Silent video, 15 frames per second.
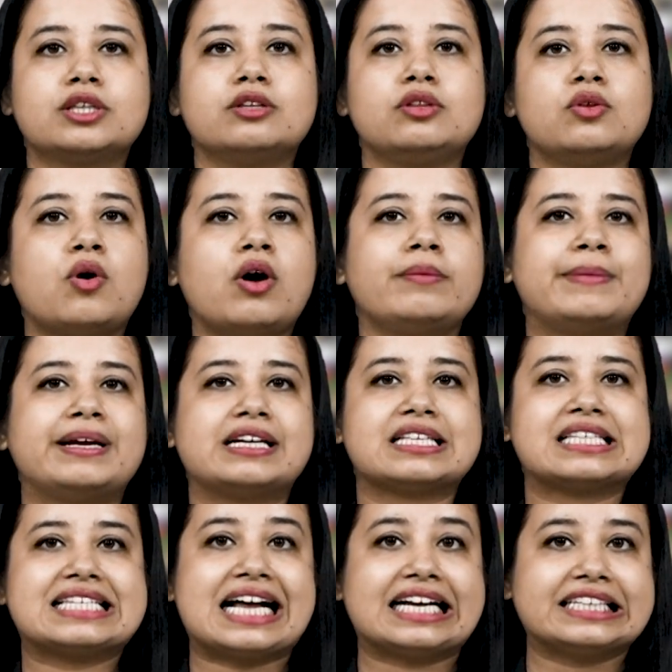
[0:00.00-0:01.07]

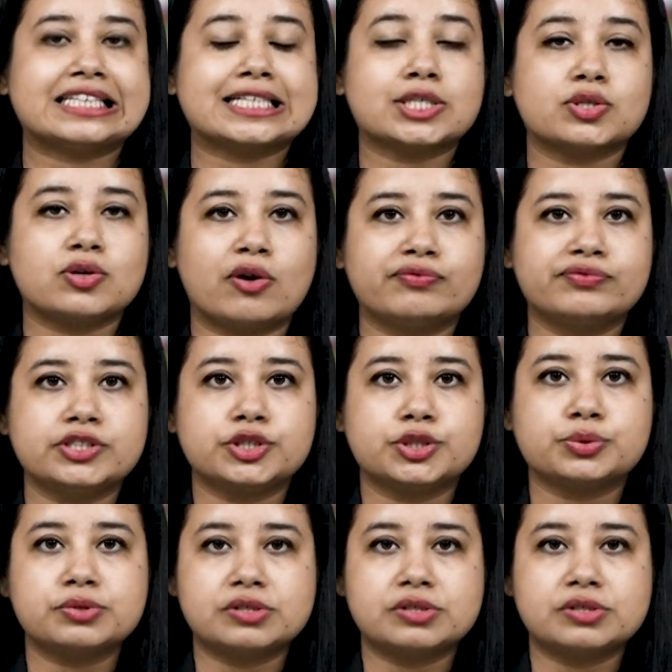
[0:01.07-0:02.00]
non-metastatic soft tissue